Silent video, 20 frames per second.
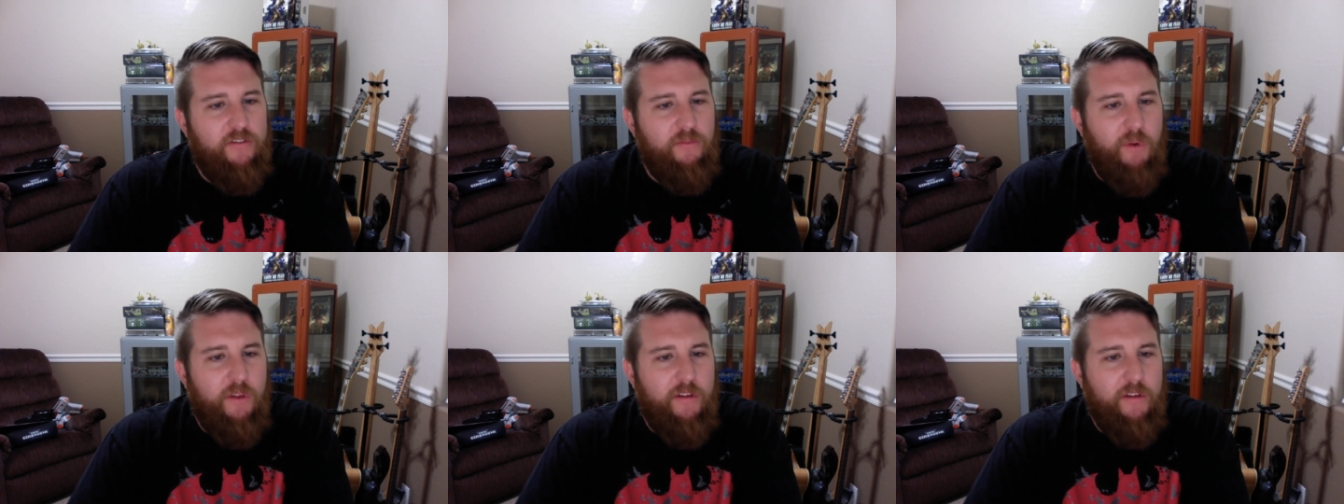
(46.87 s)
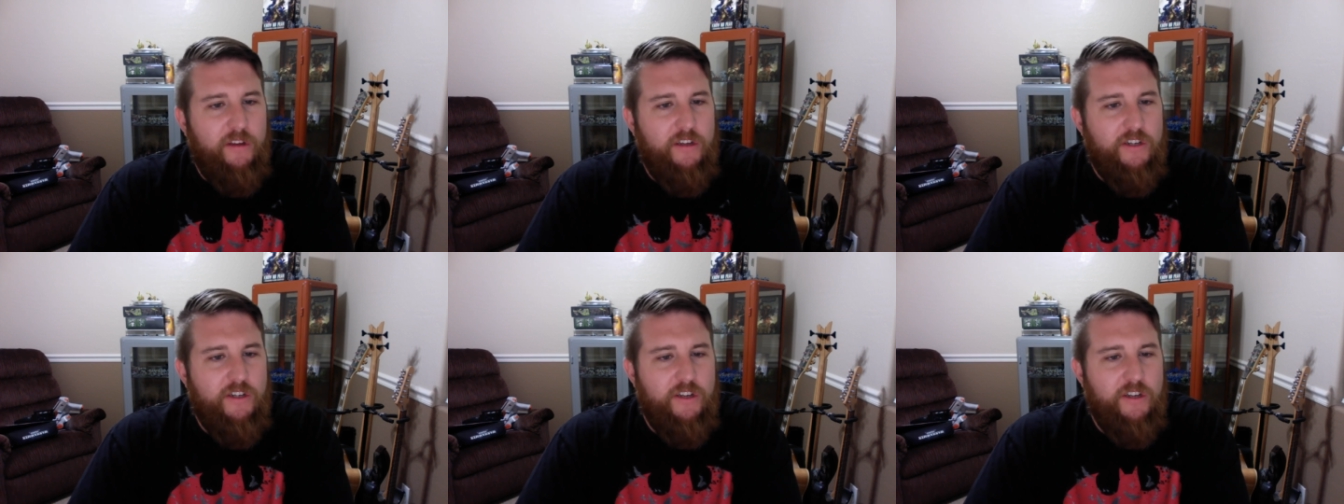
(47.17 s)
whether
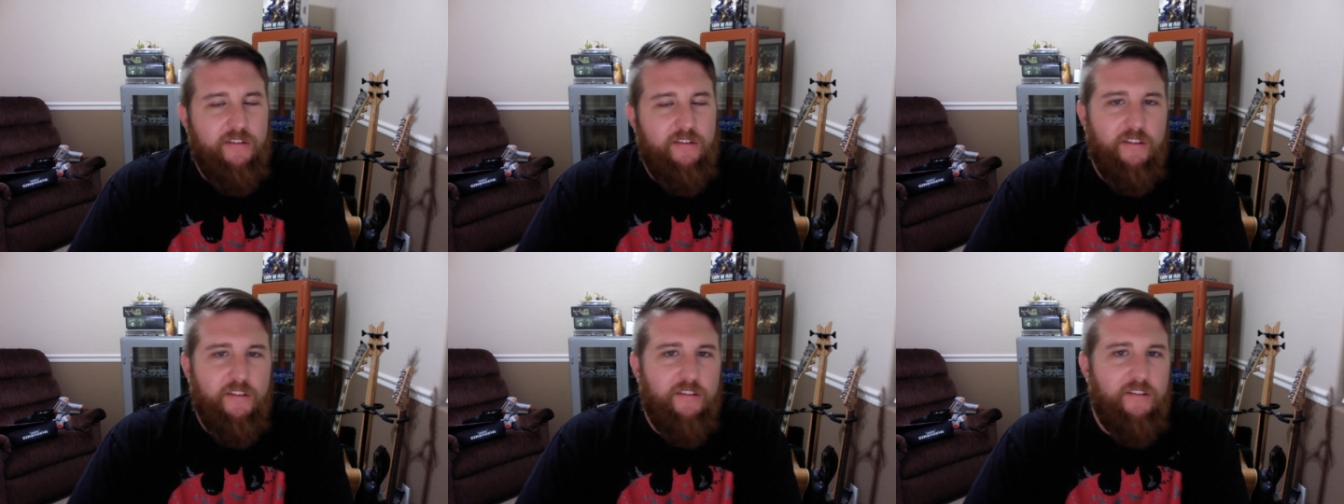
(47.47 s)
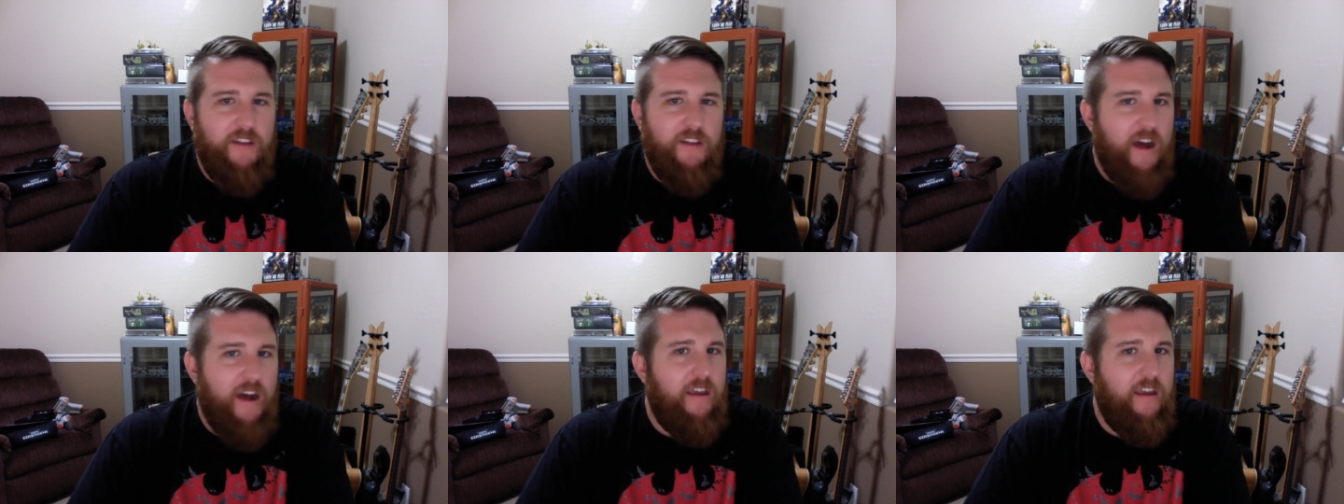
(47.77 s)
he's just a
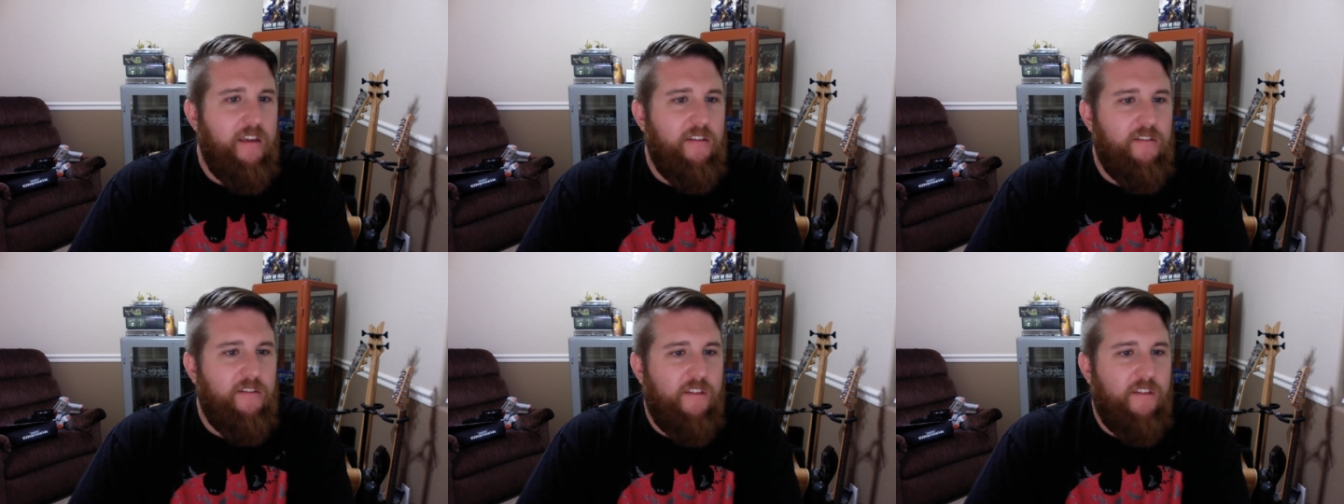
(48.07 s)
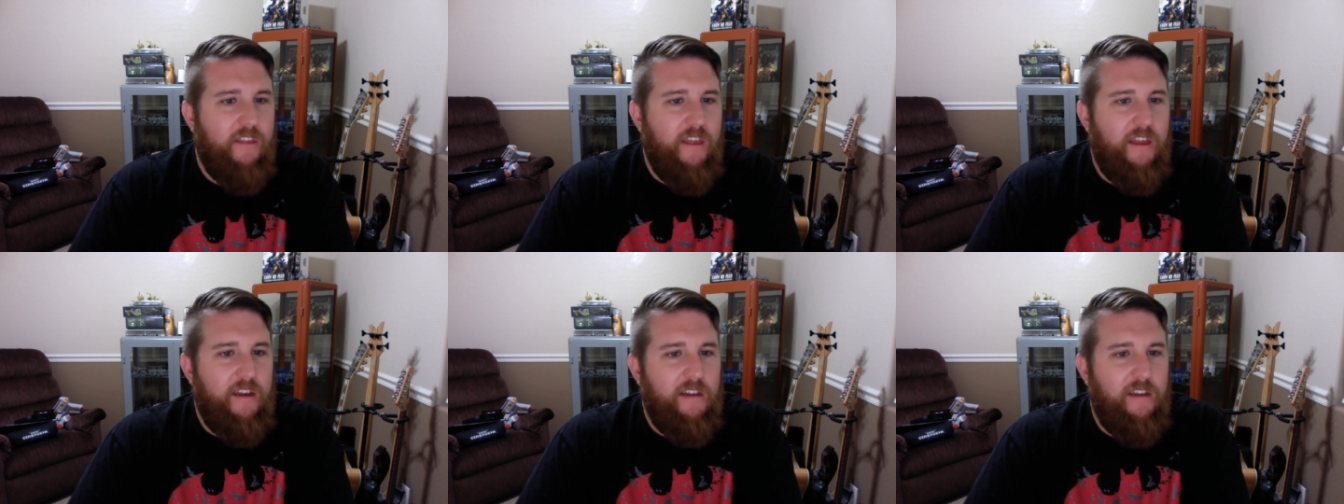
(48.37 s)
stockist
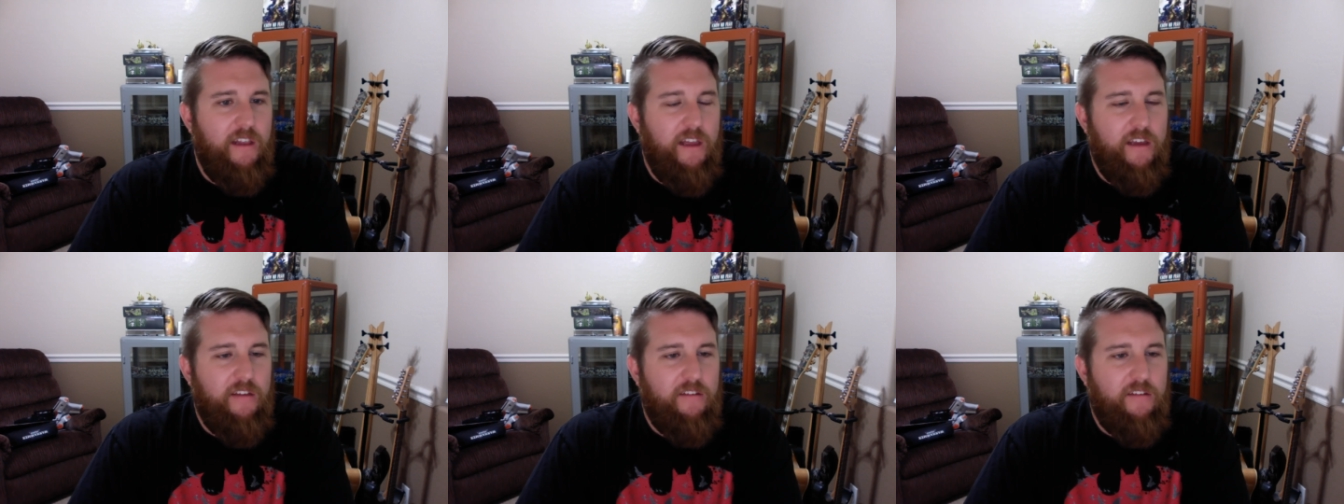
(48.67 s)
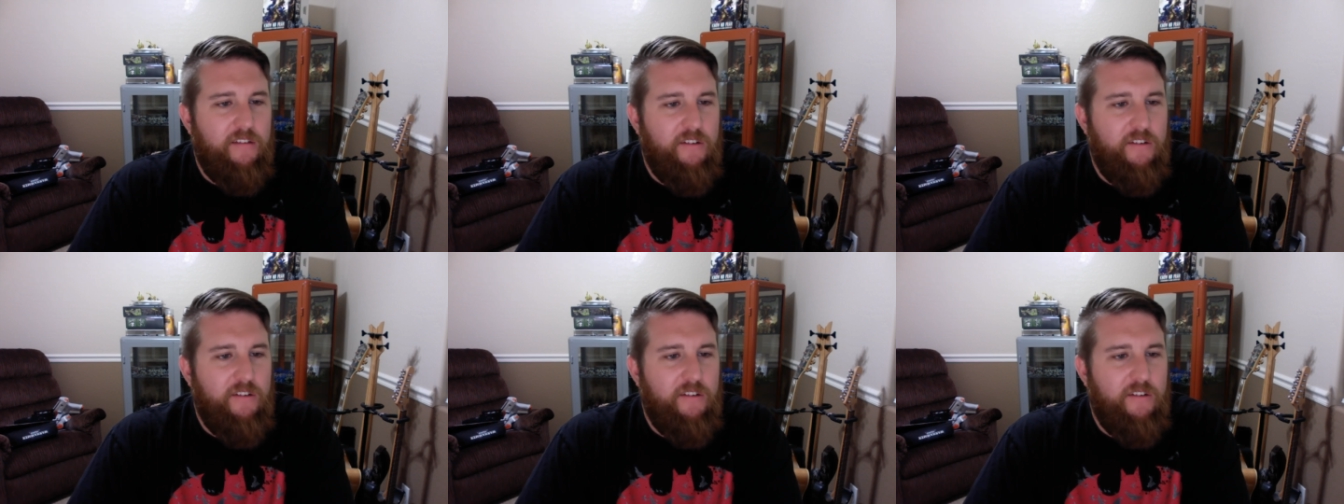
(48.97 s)
that likes